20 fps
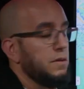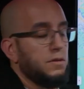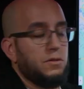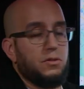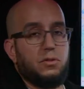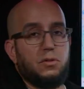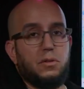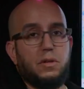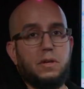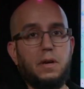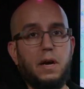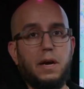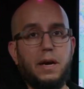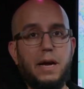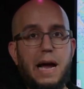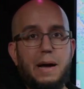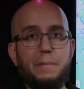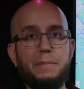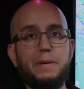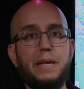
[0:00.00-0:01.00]
to
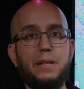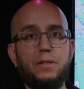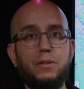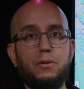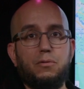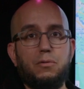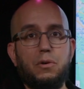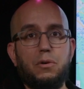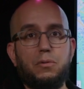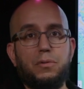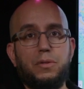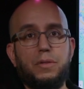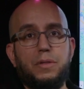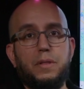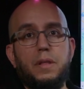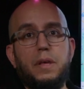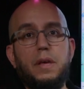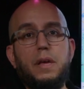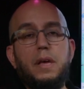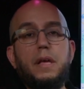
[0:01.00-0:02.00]
accommodate the growth,
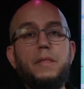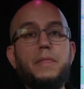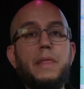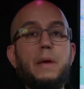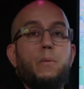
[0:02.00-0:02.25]
they